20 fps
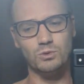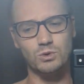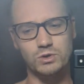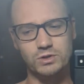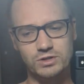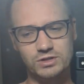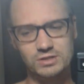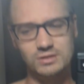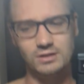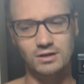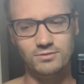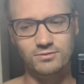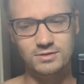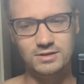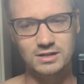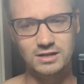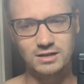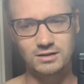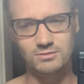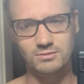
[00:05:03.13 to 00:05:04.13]
worse, I
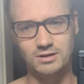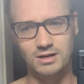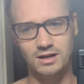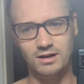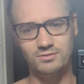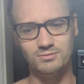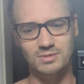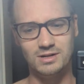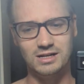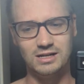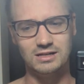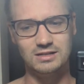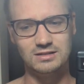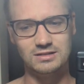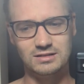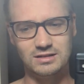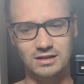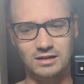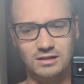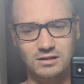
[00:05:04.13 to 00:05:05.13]
feel like, when I have my
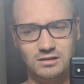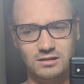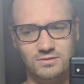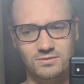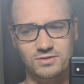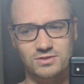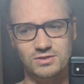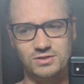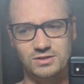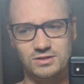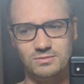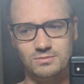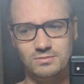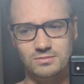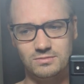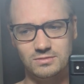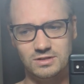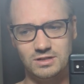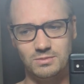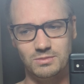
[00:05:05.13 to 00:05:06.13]
hands in gloves or
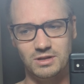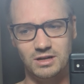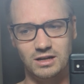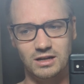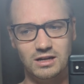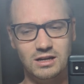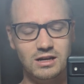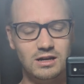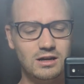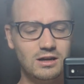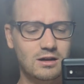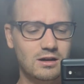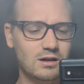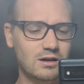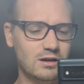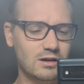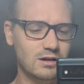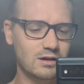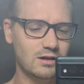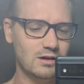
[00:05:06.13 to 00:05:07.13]
something.
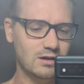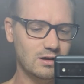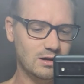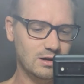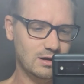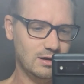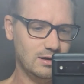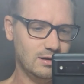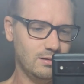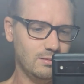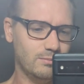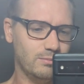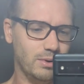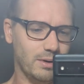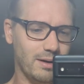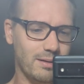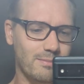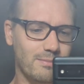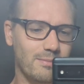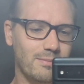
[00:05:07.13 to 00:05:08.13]

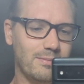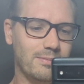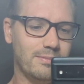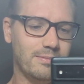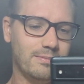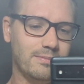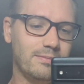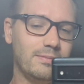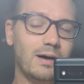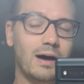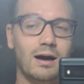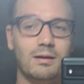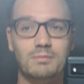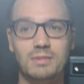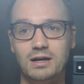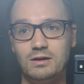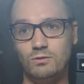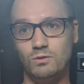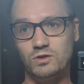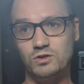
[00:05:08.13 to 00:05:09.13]
But I
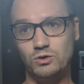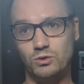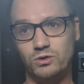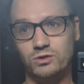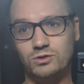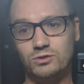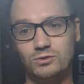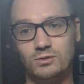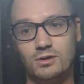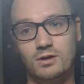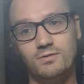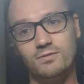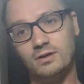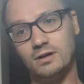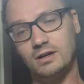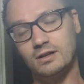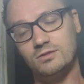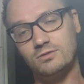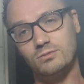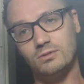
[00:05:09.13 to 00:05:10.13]
might resort to it if it
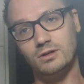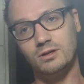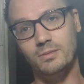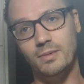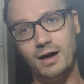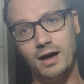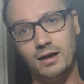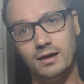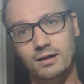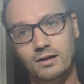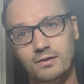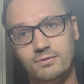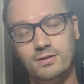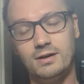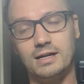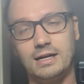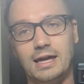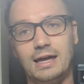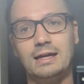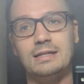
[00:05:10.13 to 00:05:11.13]
gets really bad and if
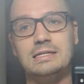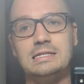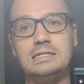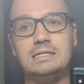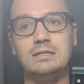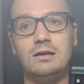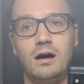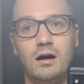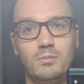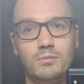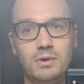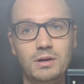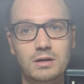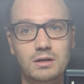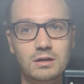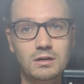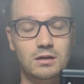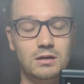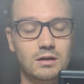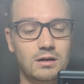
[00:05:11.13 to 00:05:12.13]
I can't stop
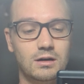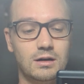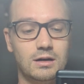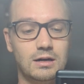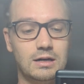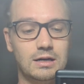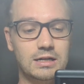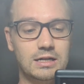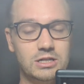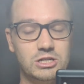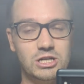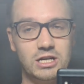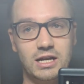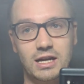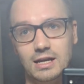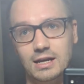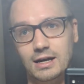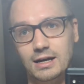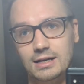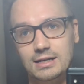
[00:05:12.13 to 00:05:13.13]
itching
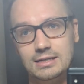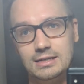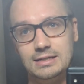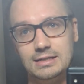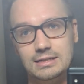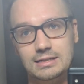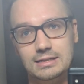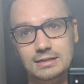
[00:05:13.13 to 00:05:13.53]
at night